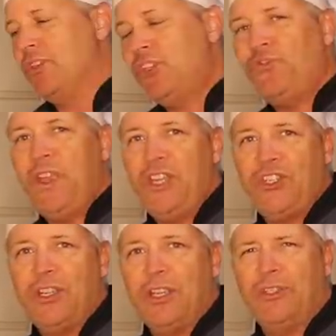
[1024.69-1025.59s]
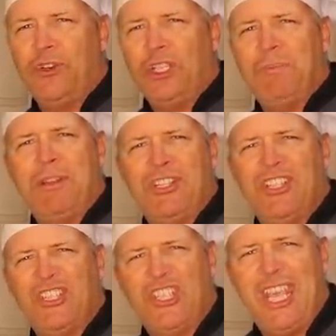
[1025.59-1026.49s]
this fish, you know, Darcy mentioned
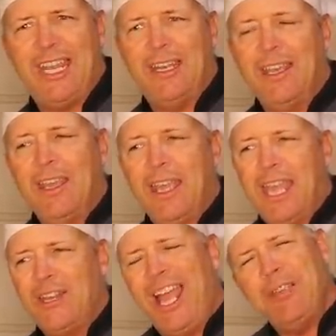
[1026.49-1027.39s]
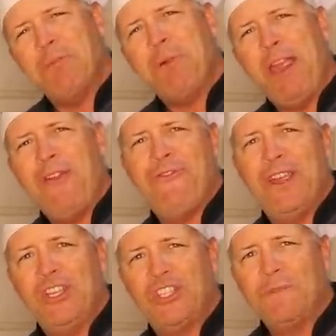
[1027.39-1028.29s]
the skin, and how you prepare a
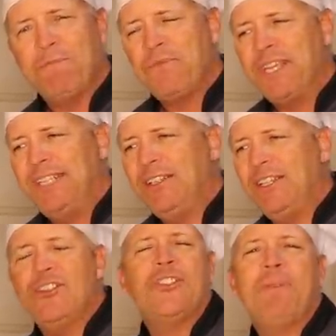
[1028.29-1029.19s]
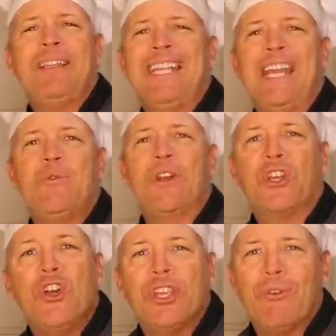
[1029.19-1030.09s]
fish, it, does, it just depends on how you want to
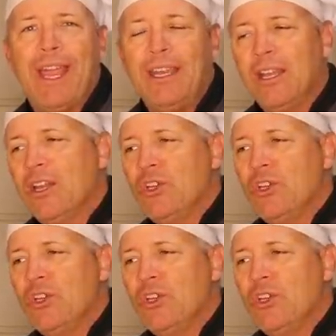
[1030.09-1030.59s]
cook it, right?